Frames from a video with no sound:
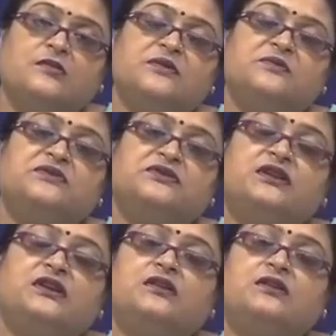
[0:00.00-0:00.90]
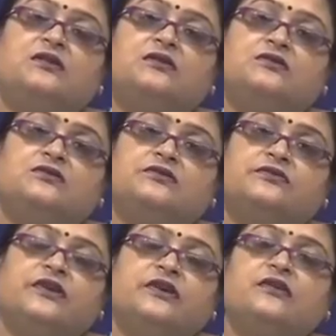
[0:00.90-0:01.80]
maybe still not
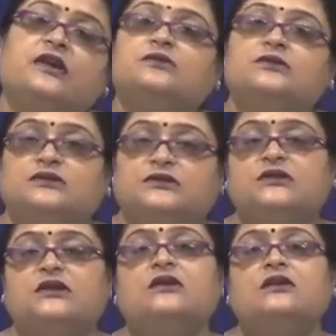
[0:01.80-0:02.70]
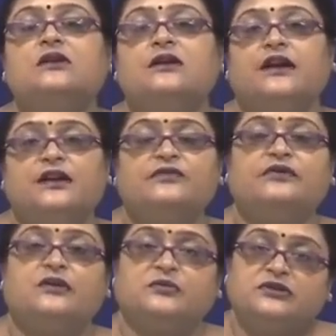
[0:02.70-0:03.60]
very crowded in the
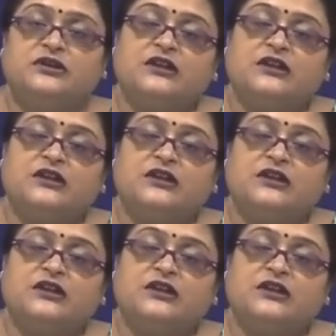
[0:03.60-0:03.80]
environment.